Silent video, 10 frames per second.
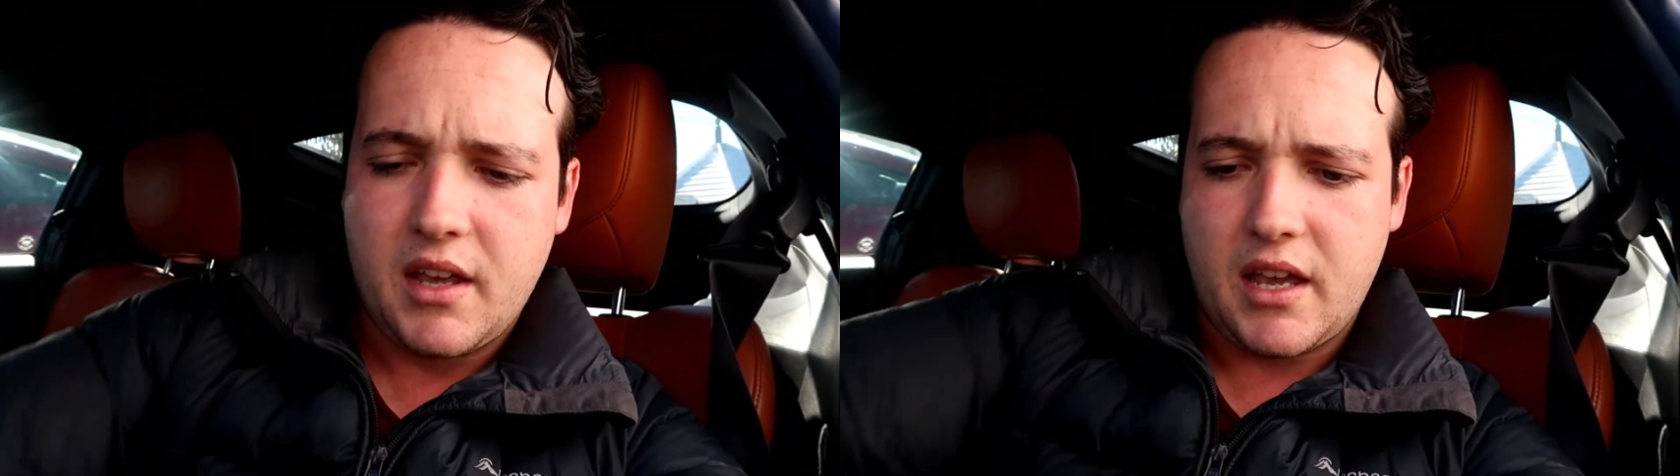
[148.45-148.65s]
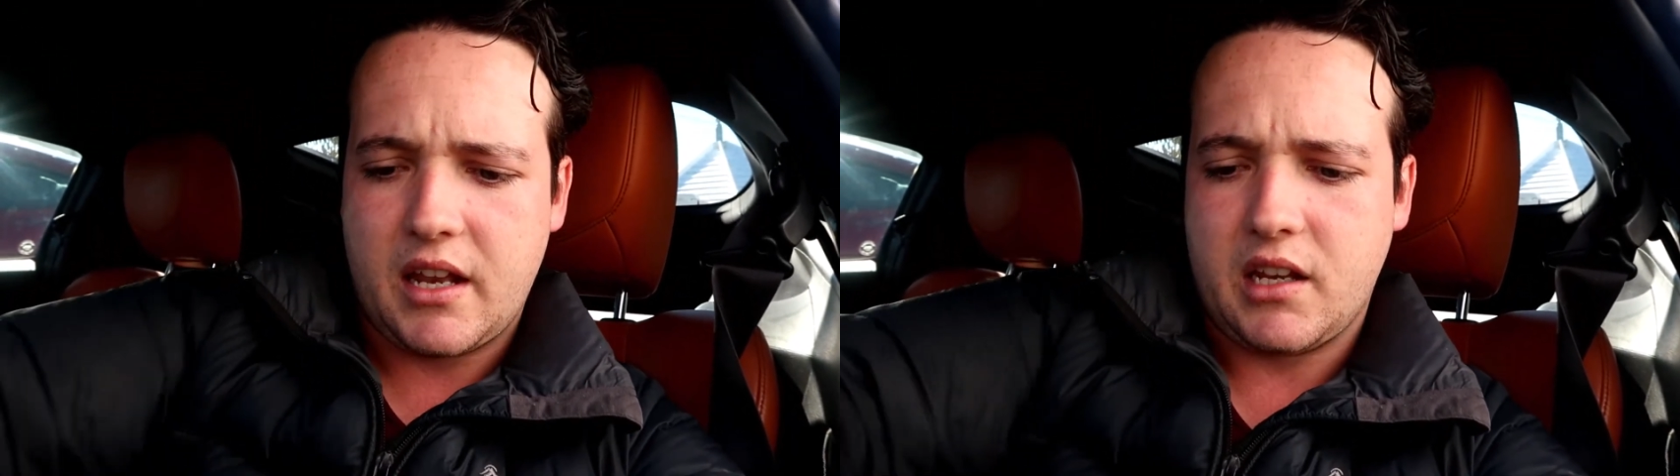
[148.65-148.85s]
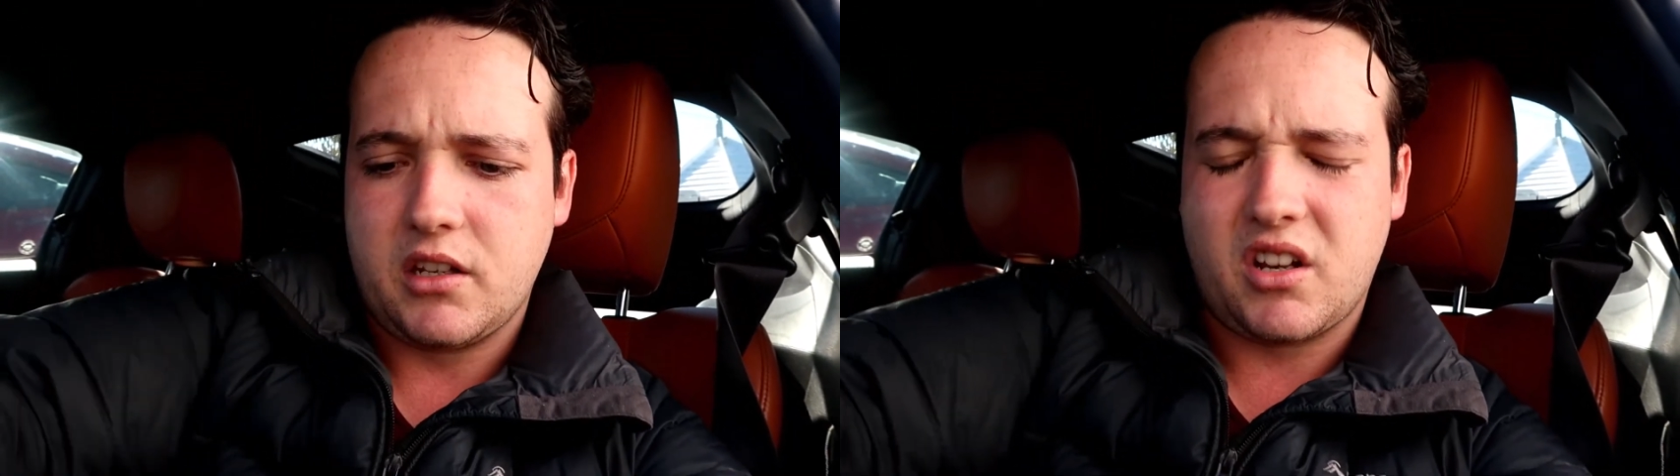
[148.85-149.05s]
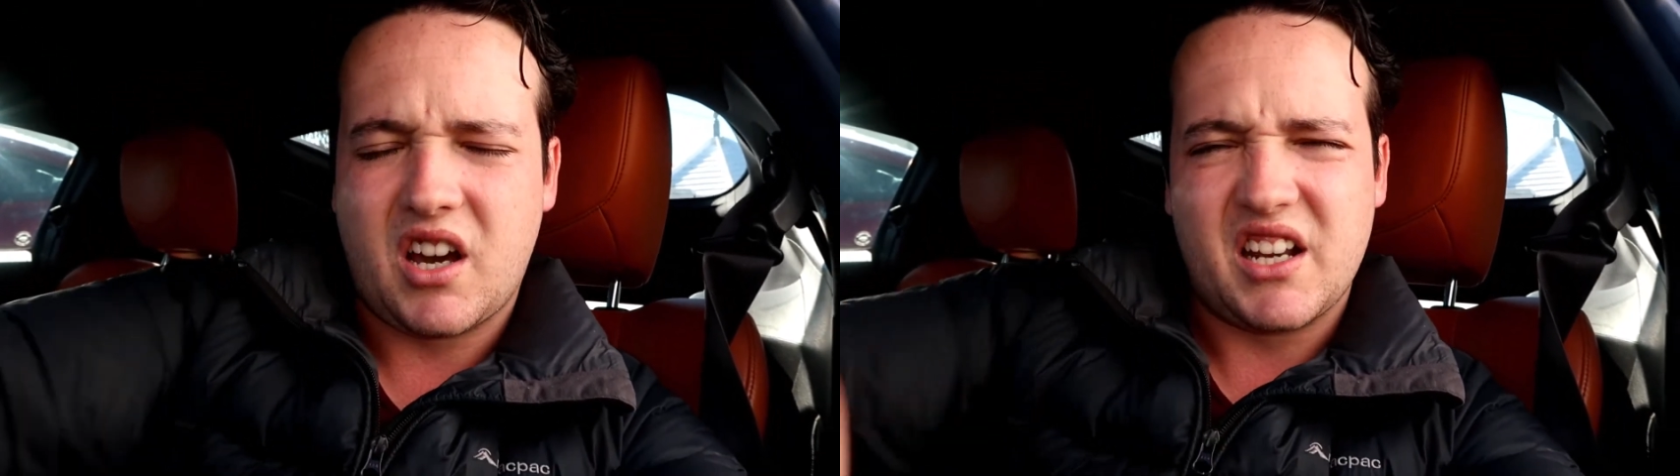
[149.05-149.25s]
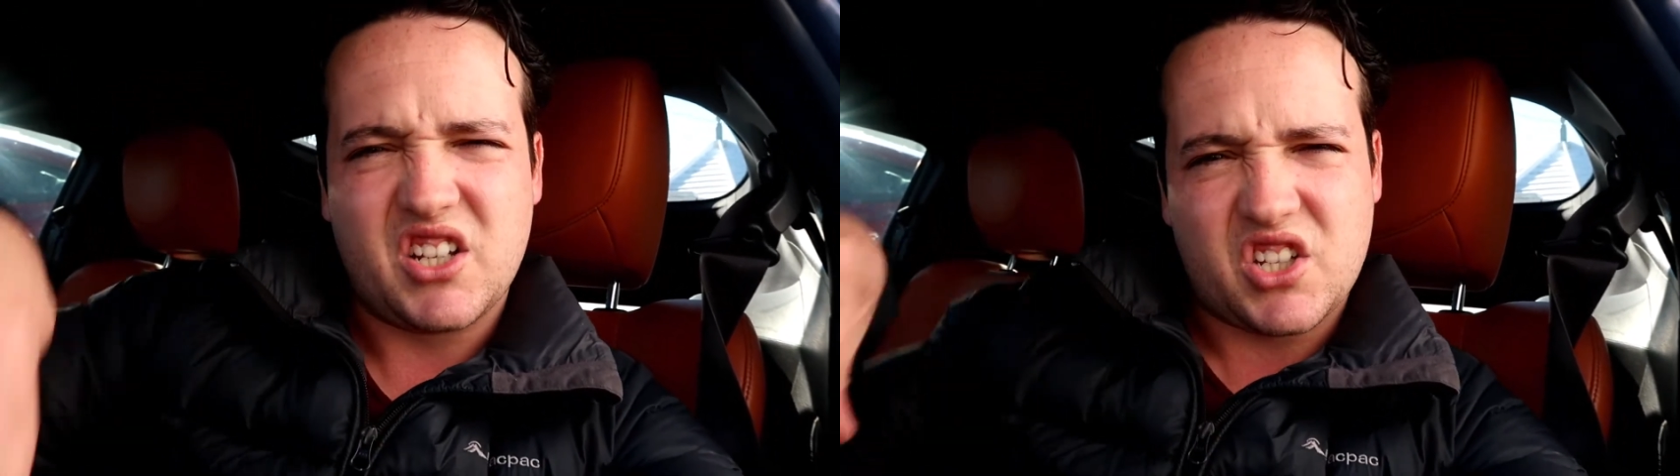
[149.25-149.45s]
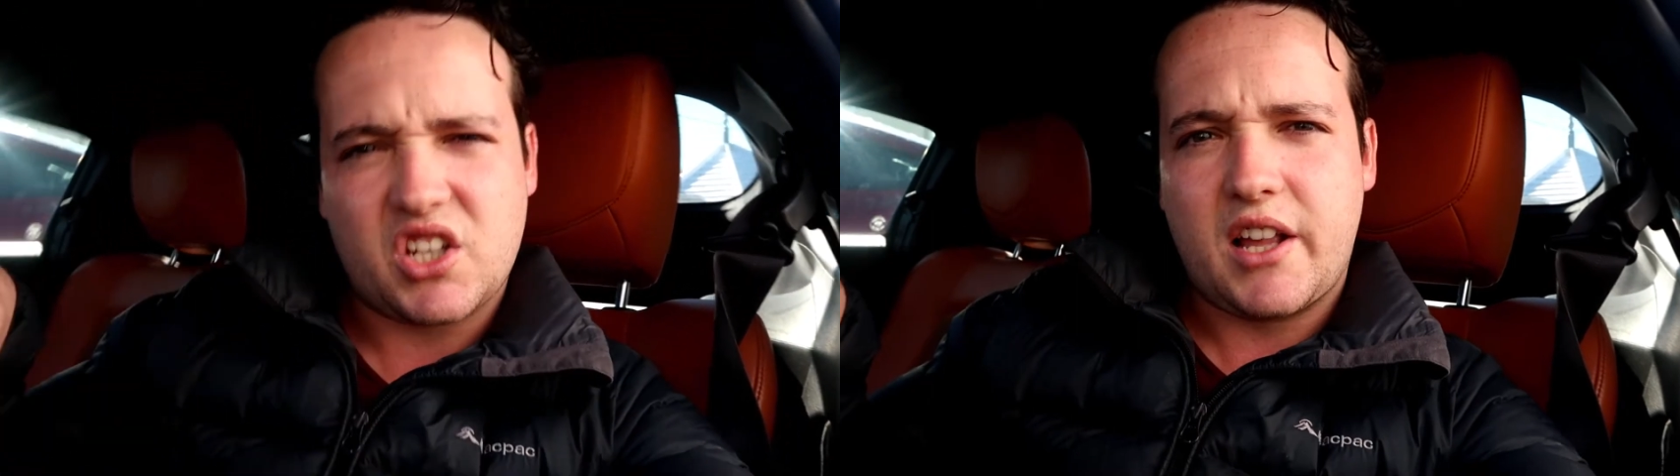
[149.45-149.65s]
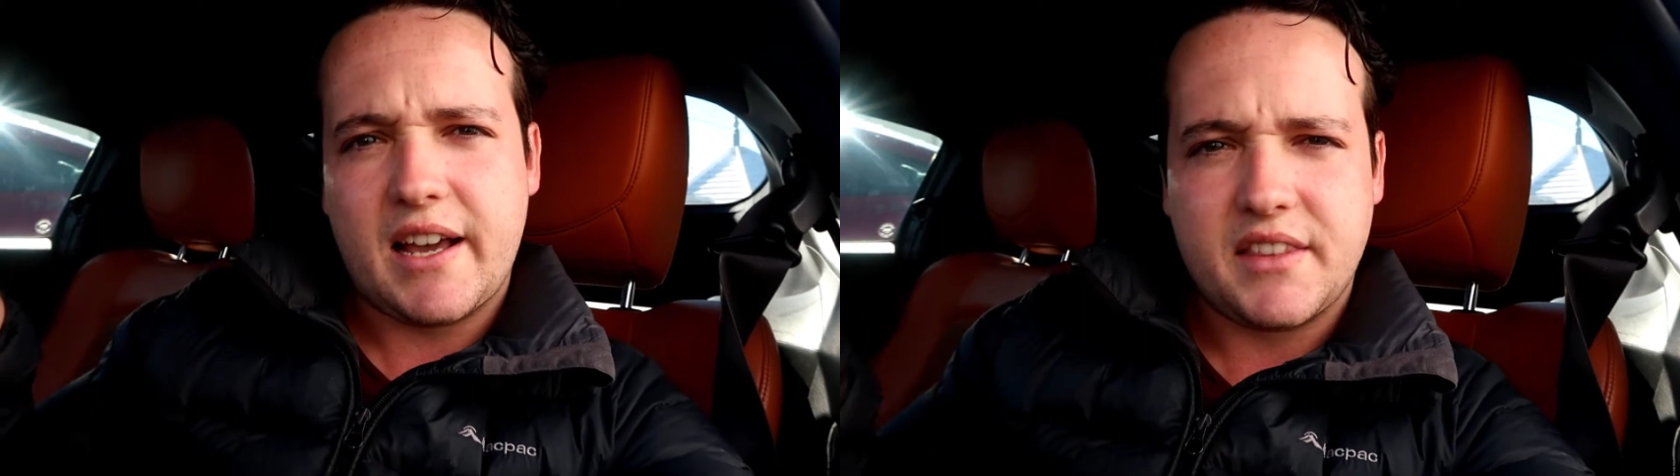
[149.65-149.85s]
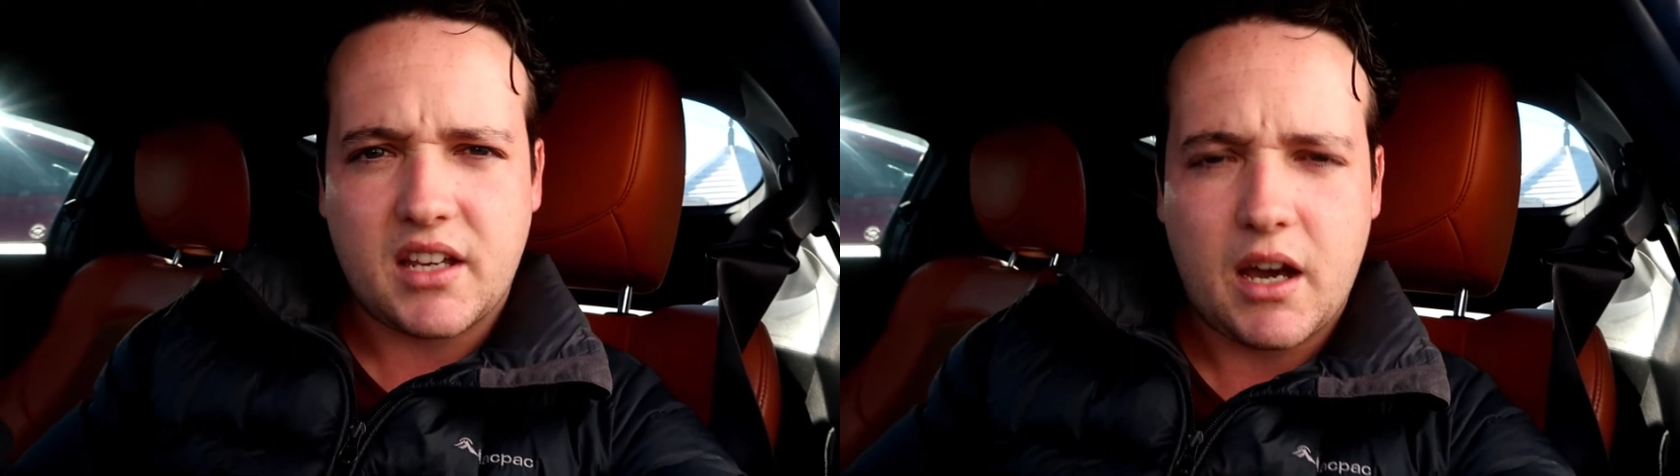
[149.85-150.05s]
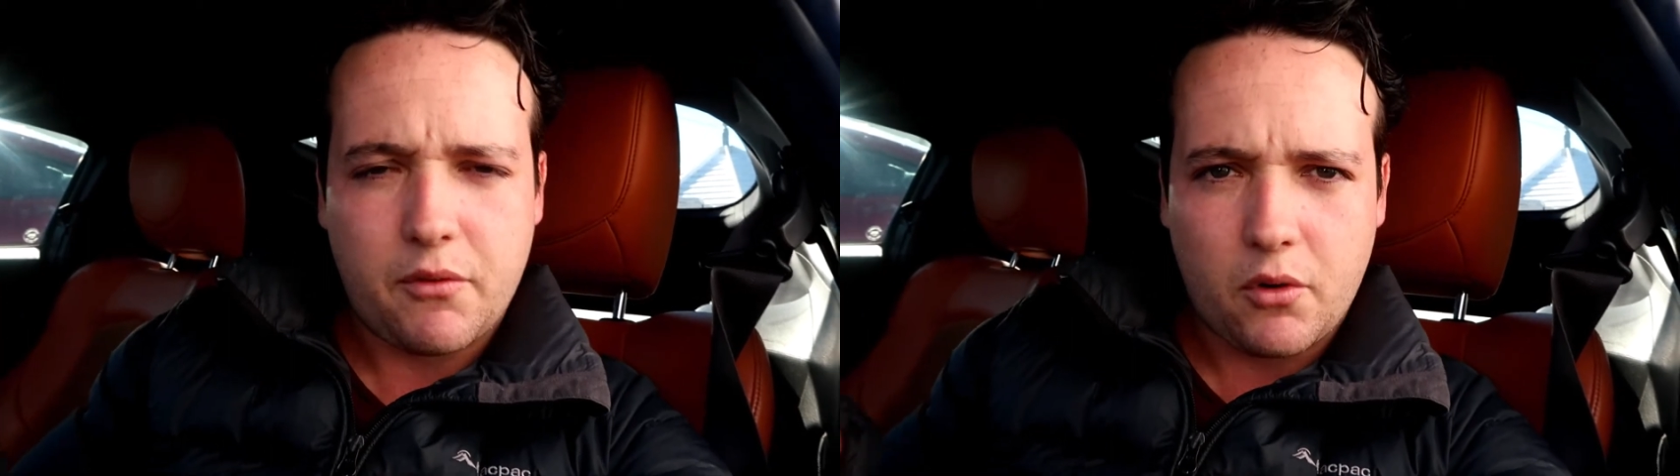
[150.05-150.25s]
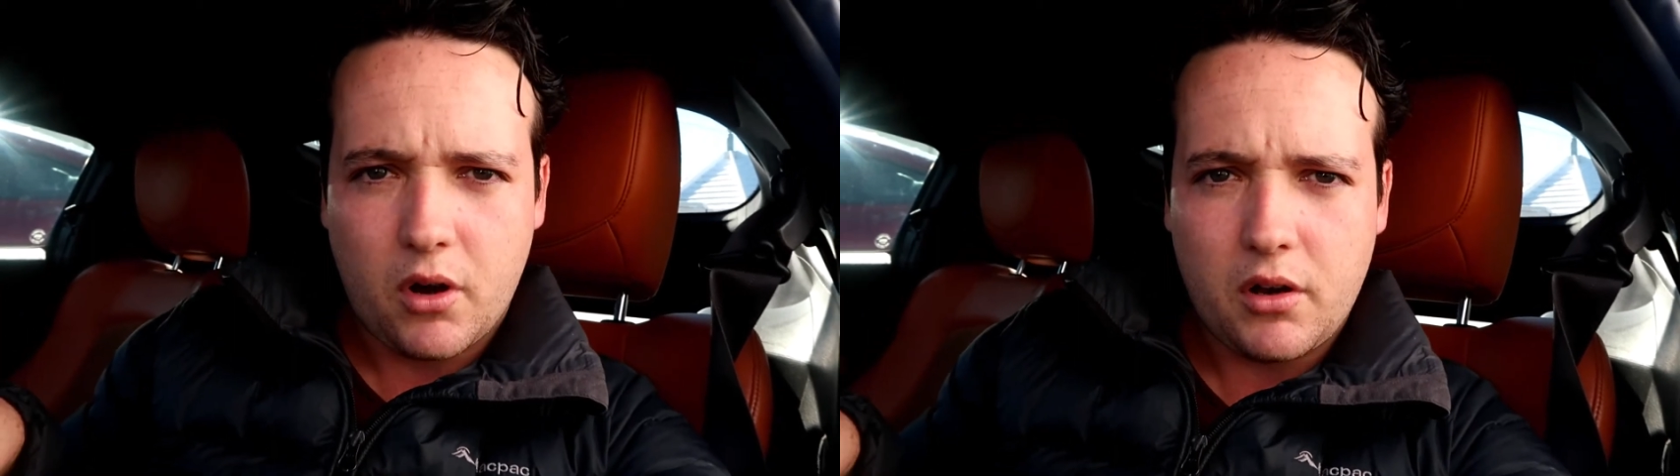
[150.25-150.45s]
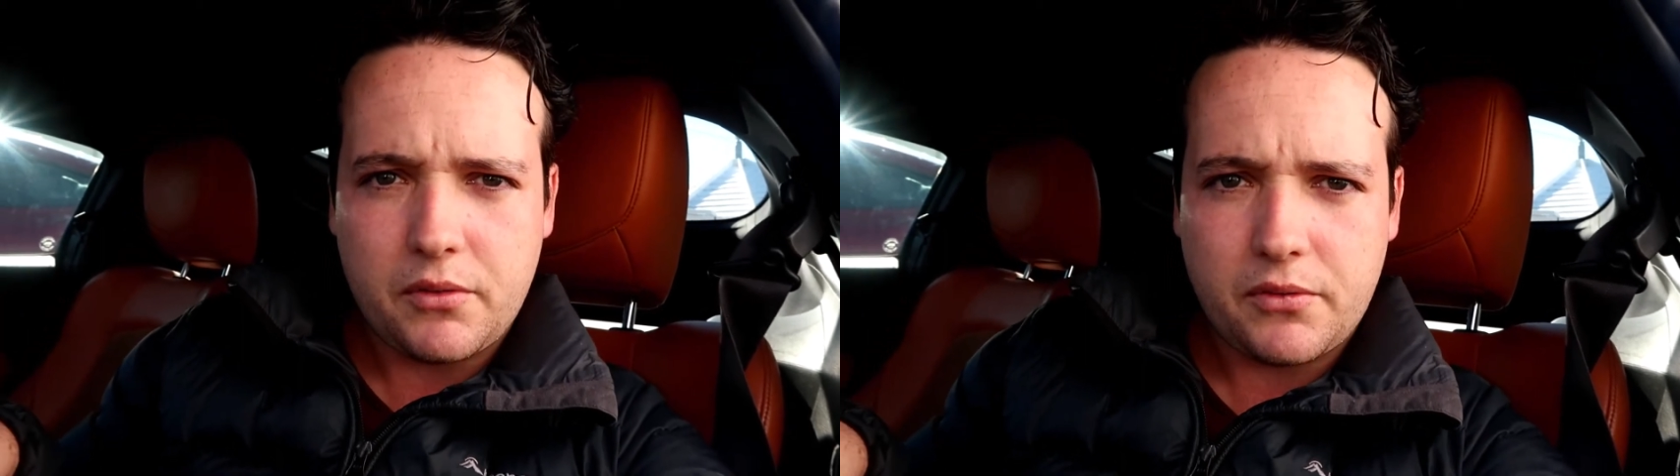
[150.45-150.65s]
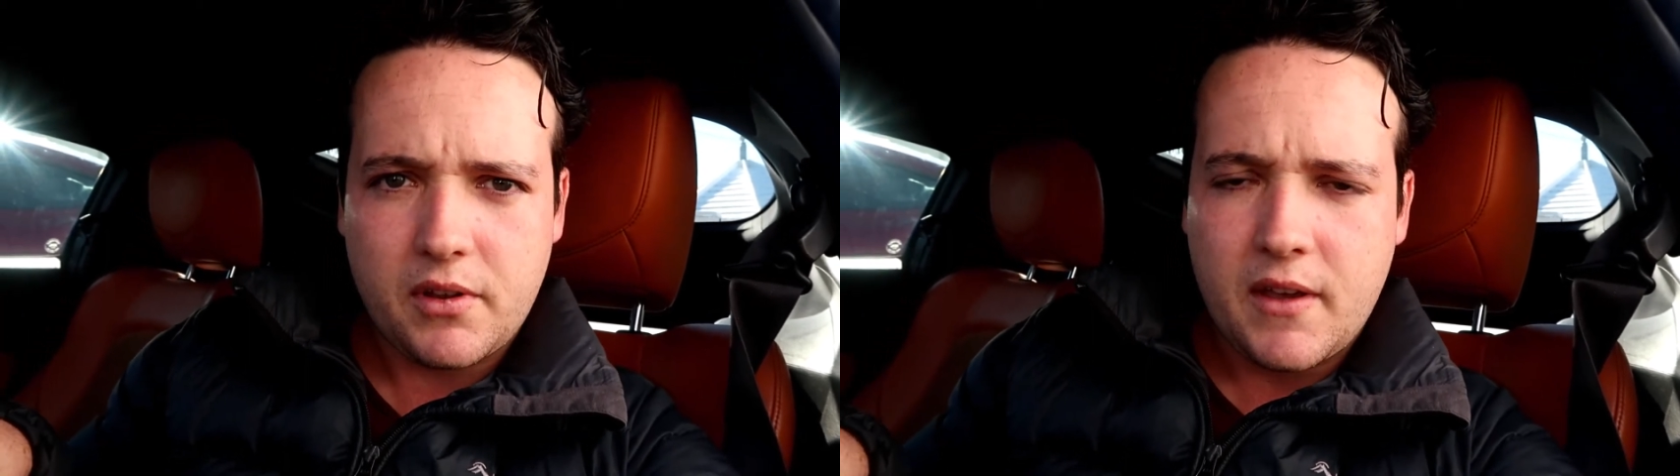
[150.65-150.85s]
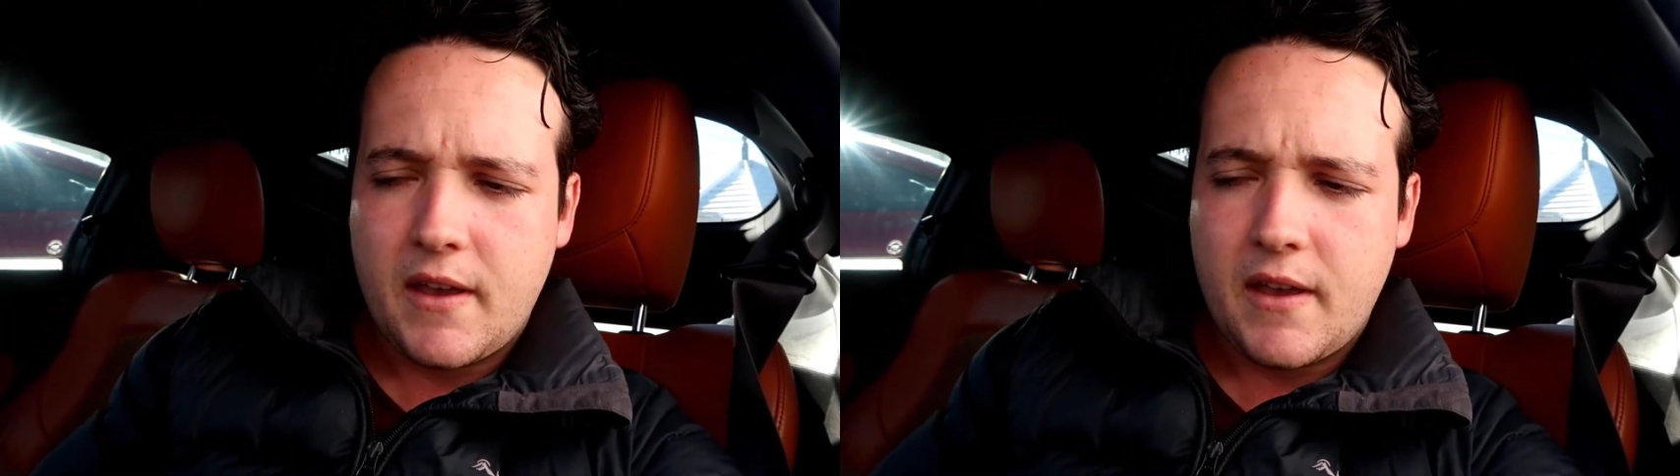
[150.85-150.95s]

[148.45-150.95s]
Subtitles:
and you can kind of just slide the cover off,